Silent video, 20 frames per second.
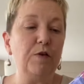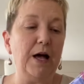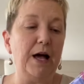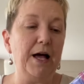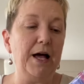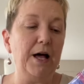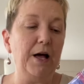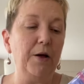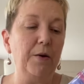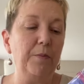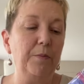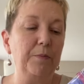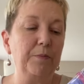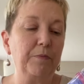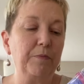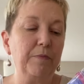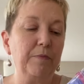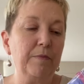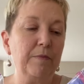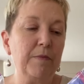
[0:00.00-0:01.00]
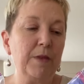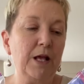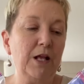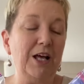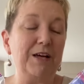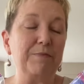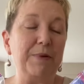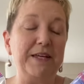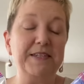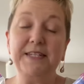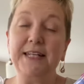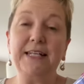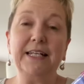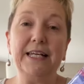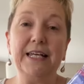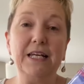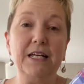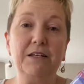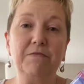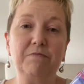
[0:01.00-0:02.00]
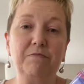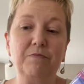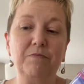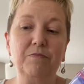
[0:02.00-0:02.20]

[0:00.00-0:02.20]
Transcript: um, like basically